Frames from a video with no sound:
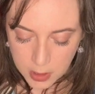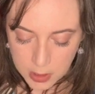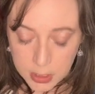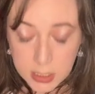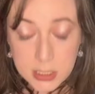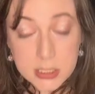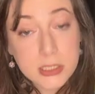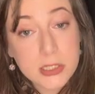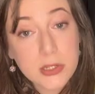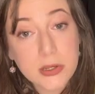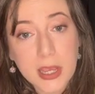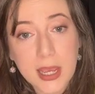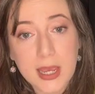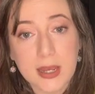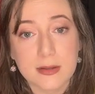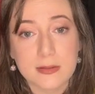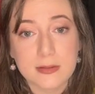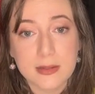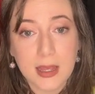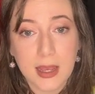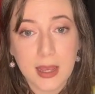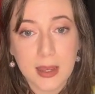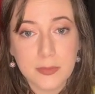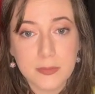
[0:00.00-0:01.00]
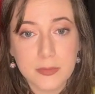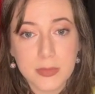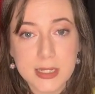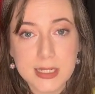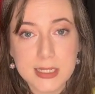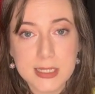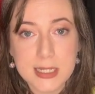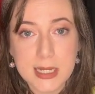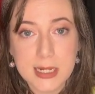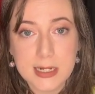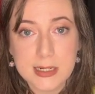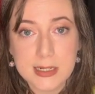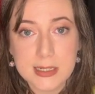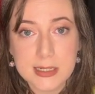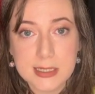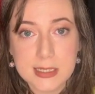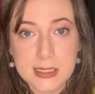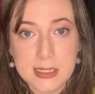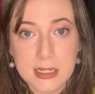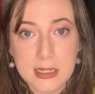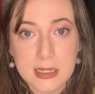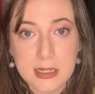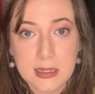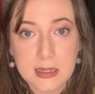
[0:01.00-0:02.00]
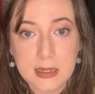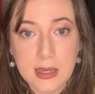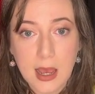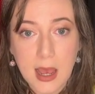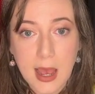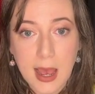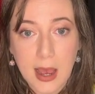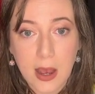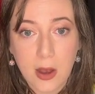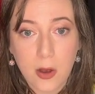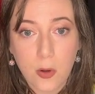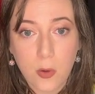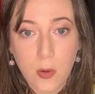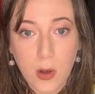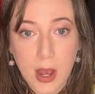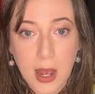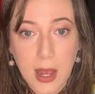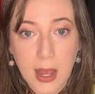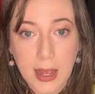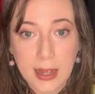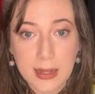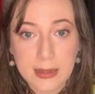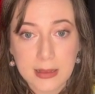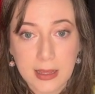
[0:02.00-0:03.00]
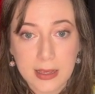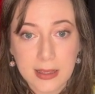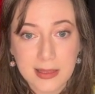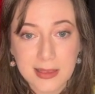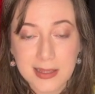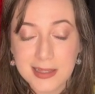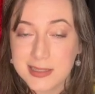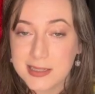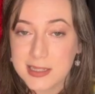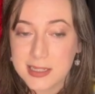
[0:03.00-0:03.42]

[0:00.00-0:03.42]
So yeah, I'm excited to see how I like this,